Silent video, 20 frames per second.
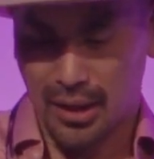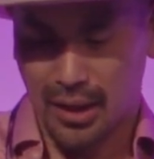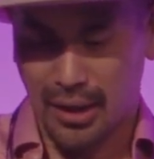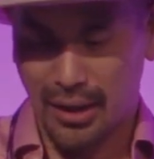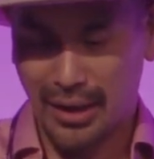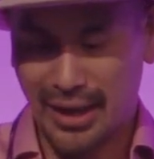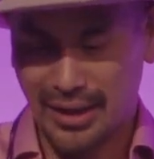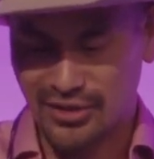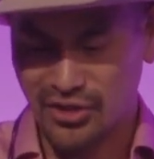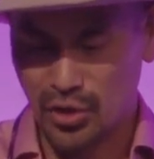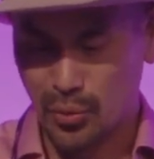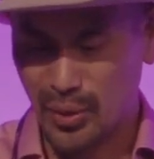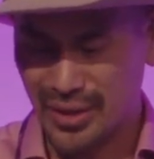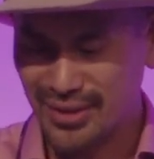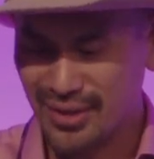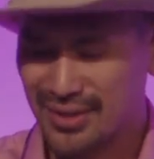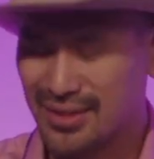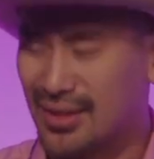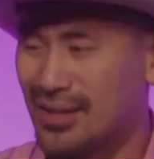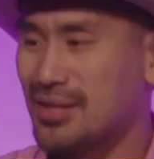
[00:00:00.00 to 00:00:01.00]
All right, so
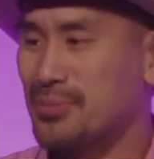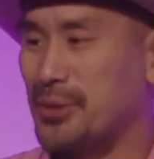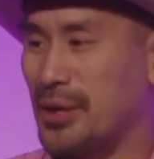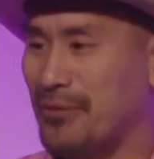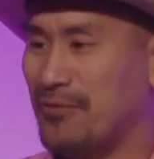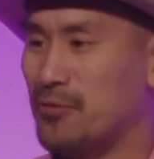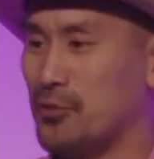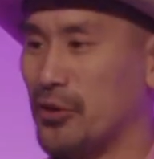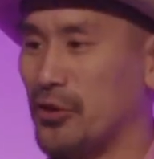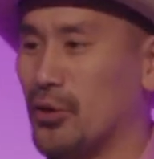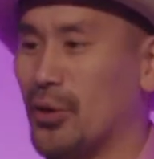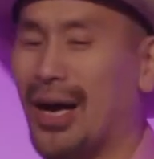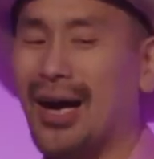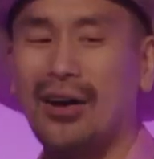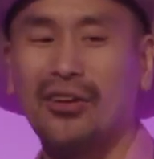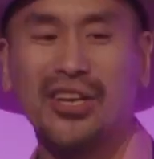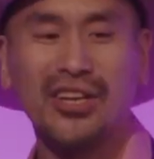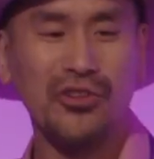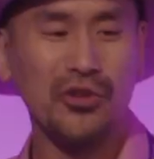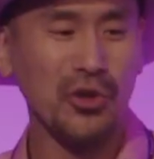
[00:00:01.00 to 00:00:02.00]
what does this mean for you?
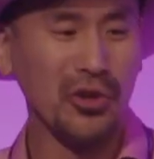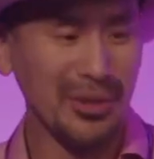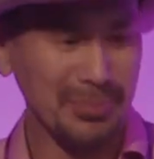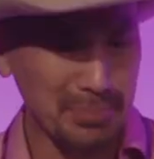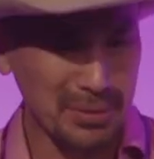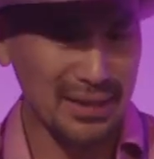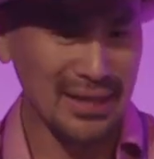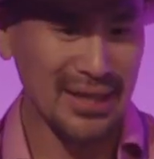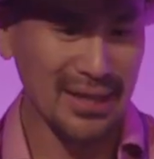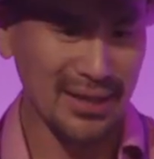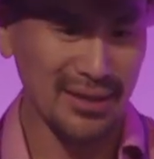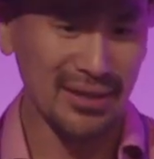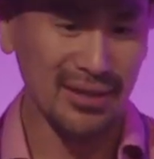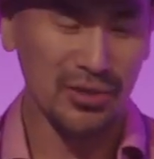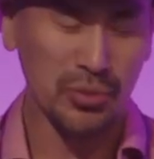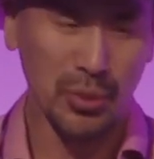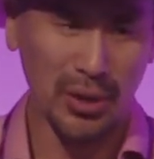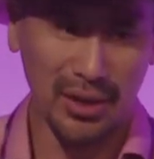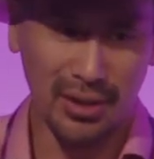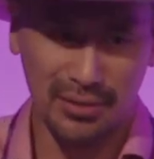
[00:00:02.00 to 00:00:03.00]
How can you apply
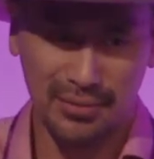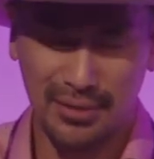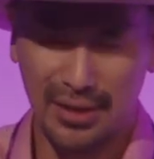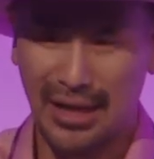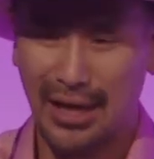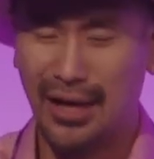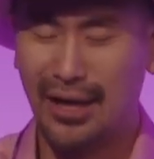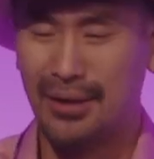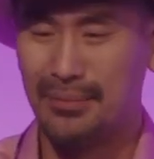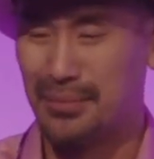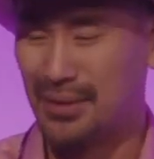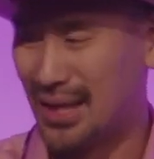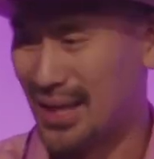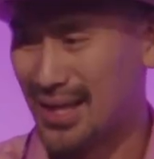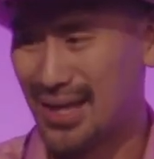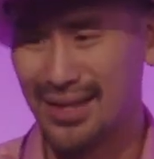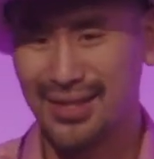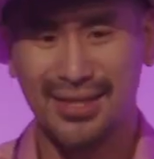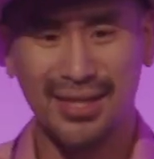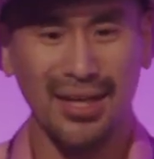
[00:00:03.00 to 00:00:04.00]
this? Well,
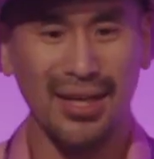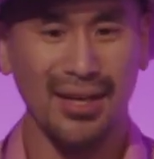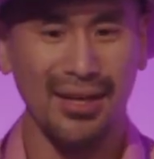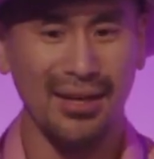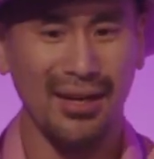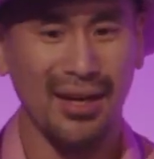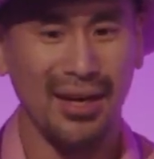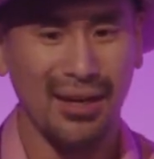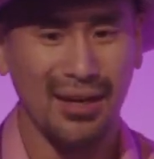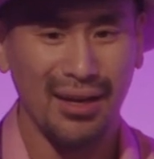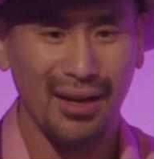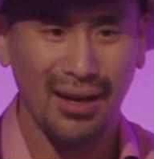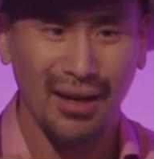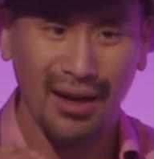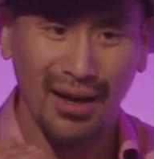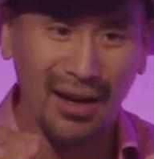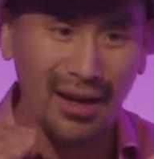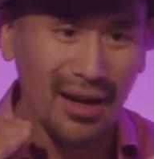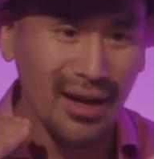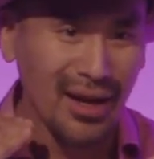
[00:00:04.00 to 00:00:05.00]
like I said,
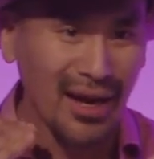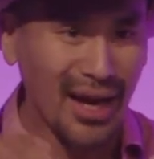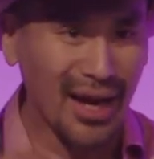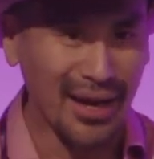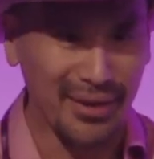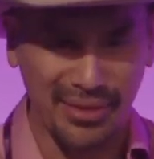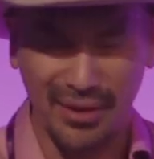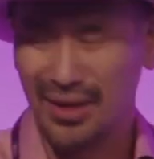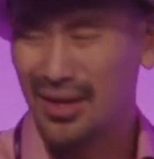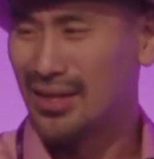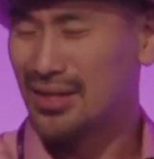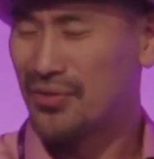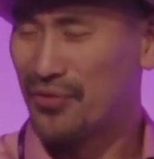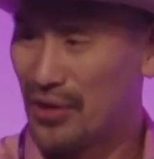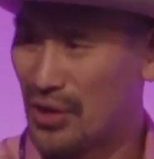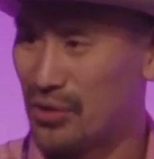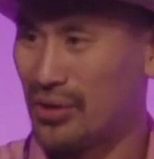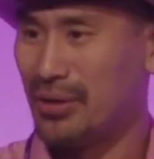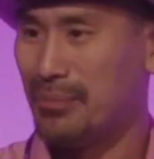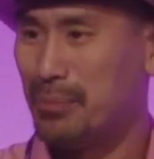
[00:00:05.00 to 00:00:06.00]
I think it's
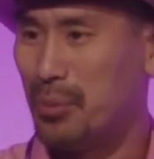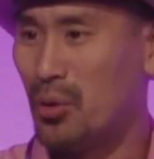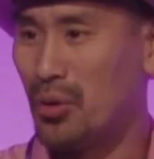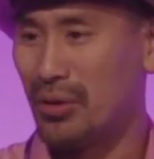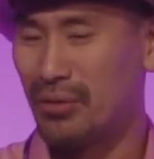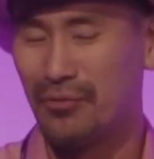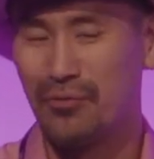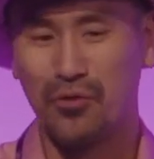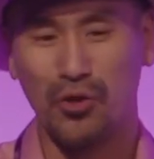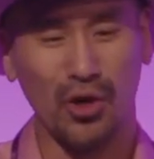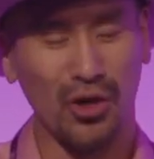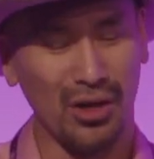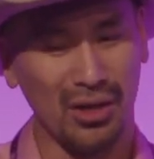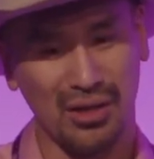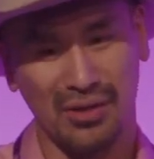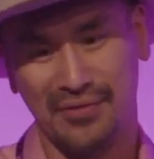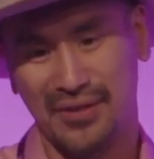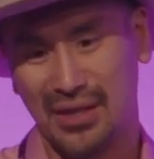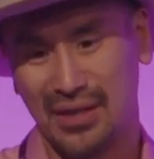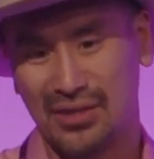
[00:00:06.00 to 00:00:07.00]
very important for
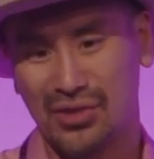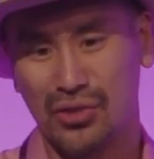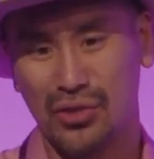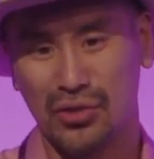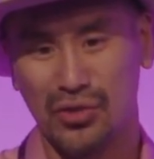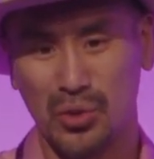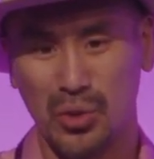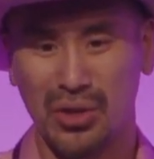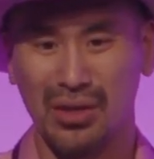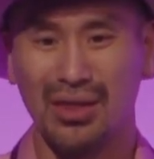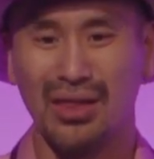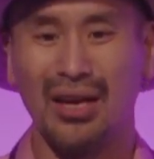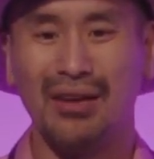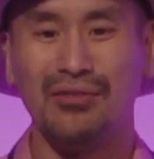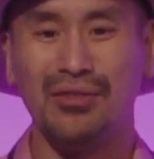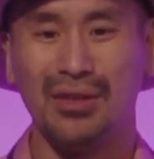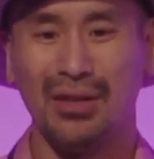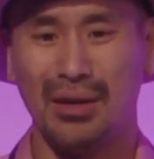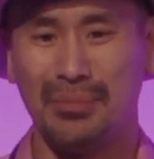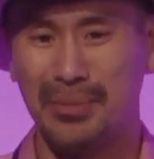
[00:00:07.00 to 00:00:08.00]
all of us to sort of
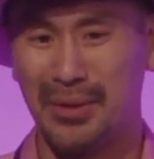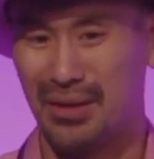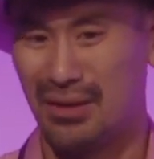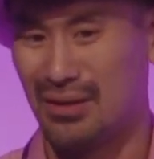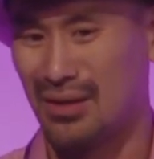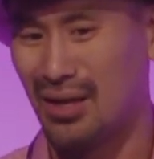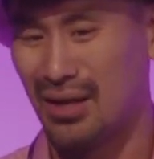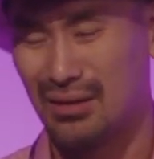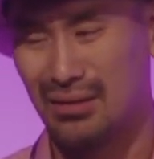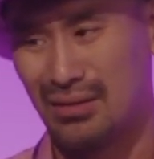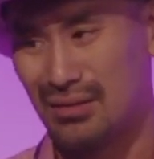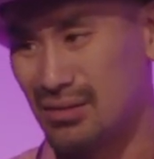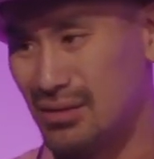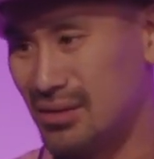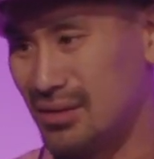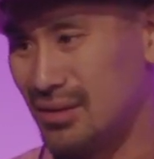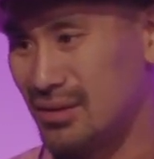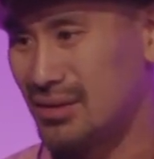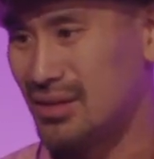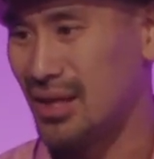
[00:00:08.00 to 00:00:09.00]
level up in our technical
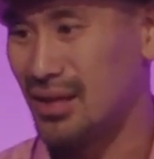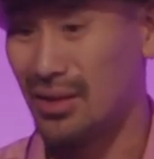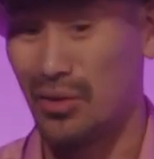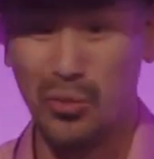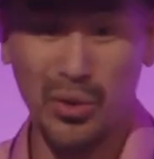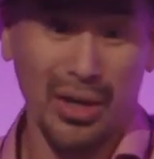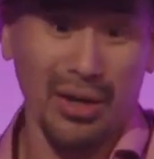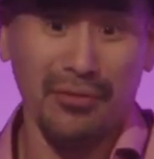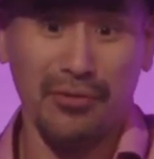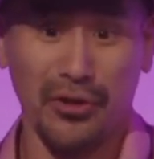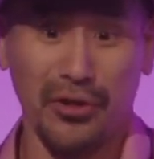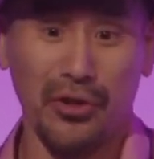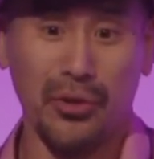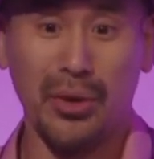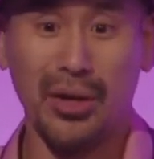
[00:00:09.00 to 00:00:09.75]
understanding, wherever you